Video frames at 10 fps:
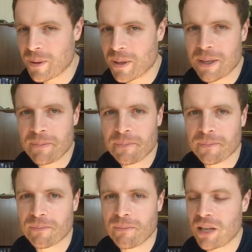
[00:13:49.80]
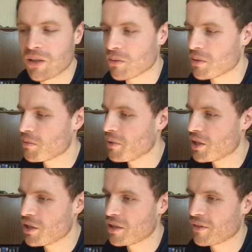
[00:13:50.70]
on manuals,
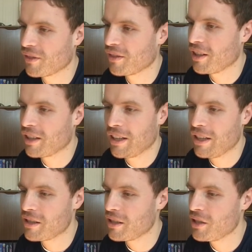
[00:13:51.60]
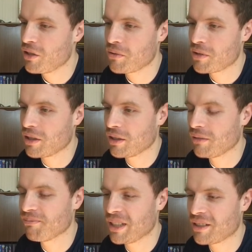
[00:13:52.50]
which it's obviously
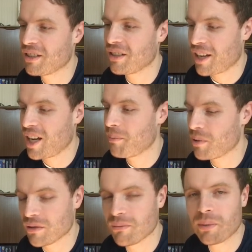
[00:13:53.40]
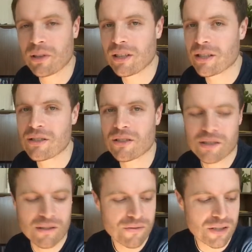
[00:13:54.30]
going to happen, but it's
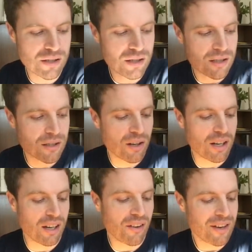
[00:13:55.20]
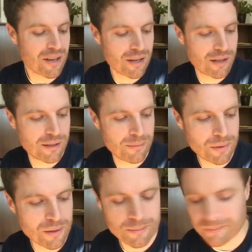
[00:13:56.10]
not something that I like.
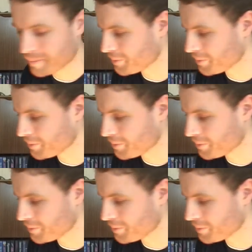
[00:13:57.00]
But